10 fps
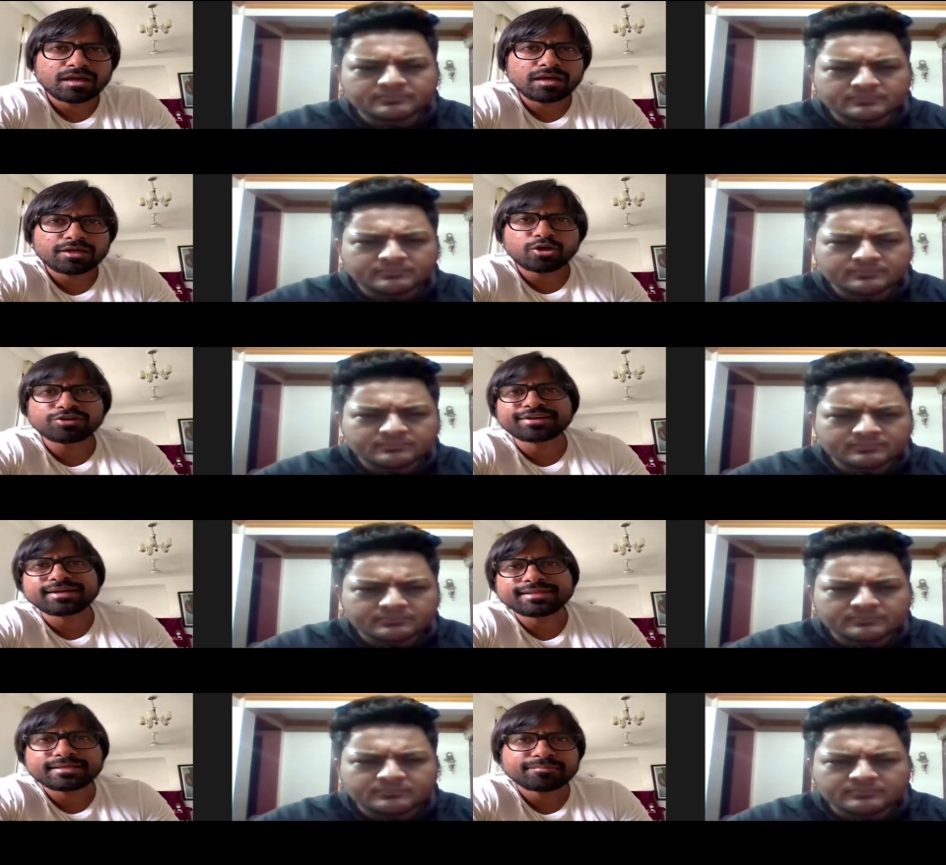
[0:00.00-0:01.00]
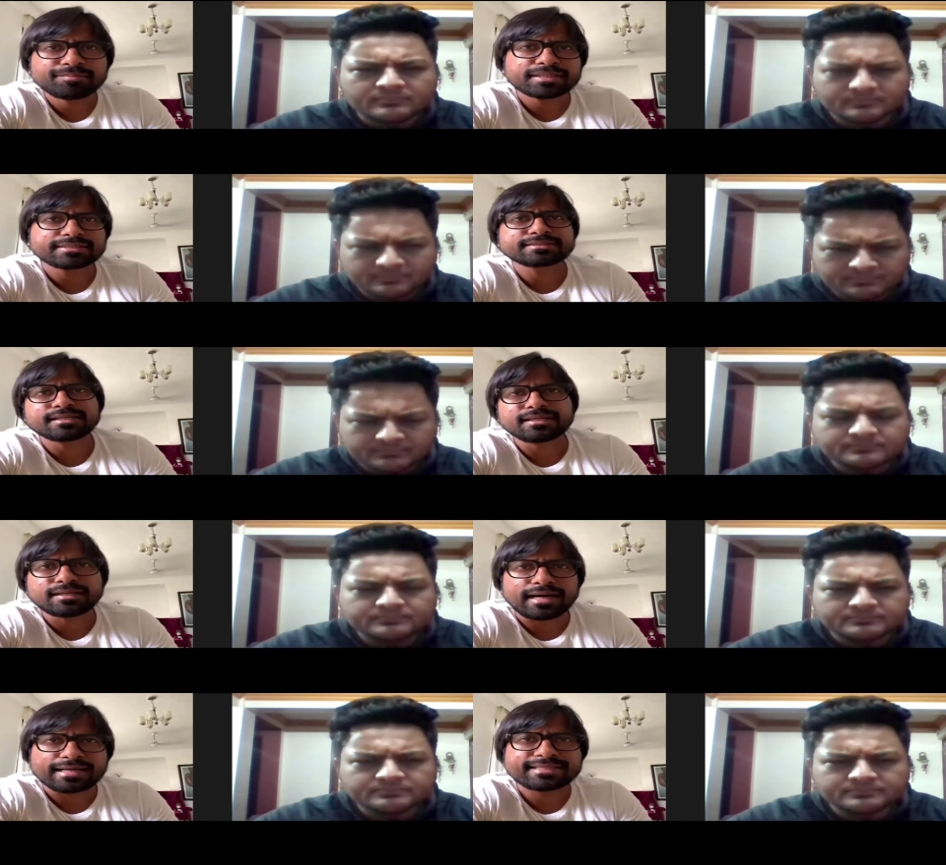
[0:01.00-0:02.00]
Speaker 1: Not really, because
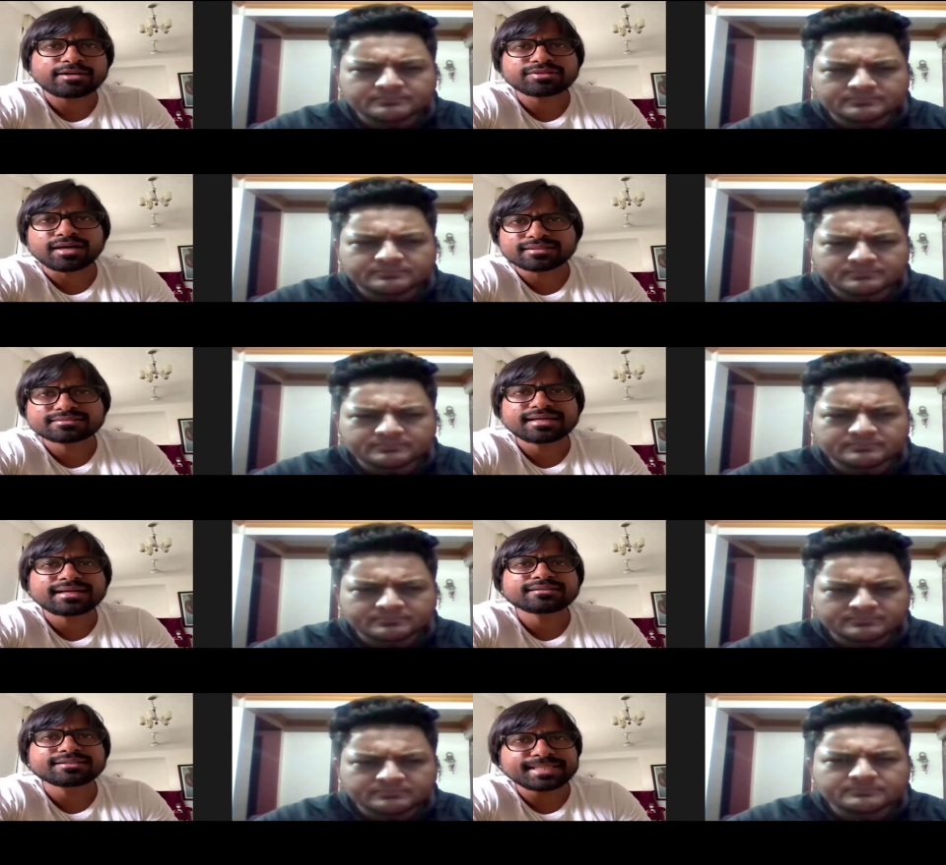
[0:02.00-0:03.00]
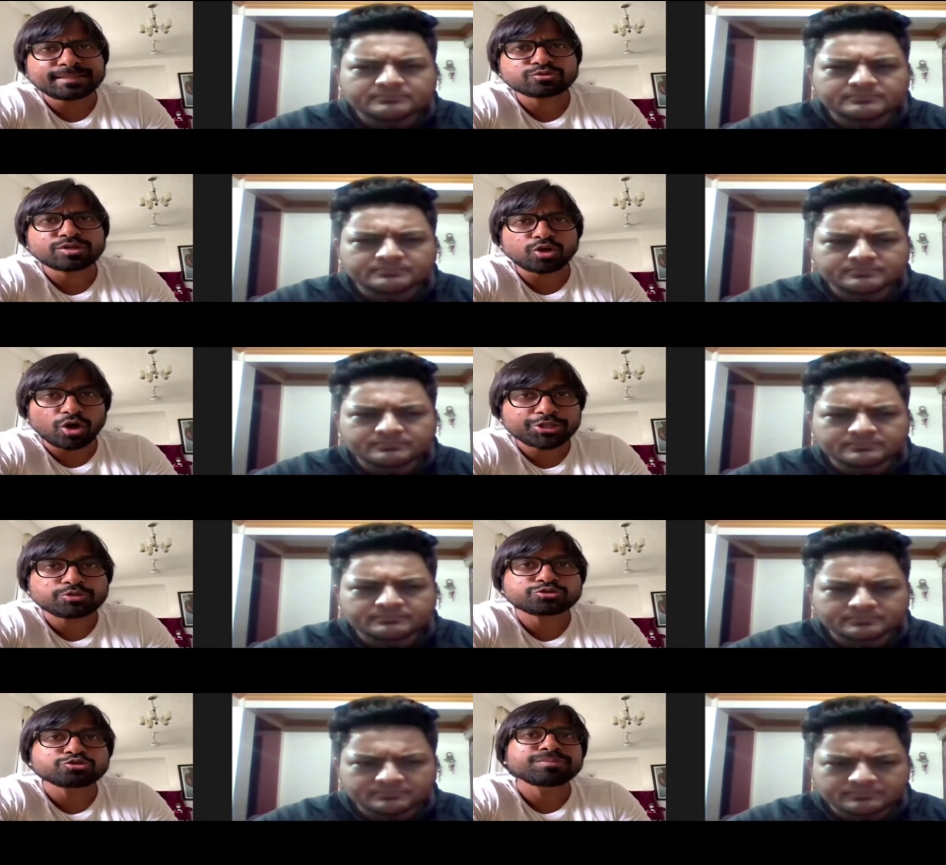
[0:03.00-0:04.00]
I think on the other side, the teams who are not
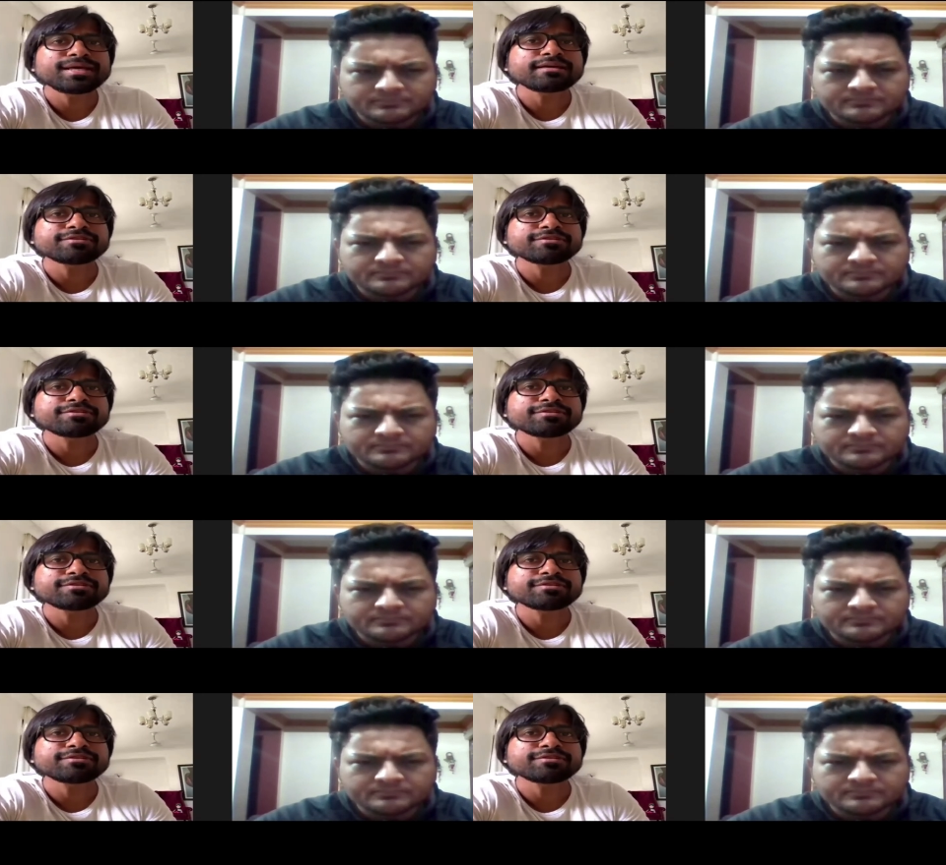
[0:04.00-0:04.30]
used to playing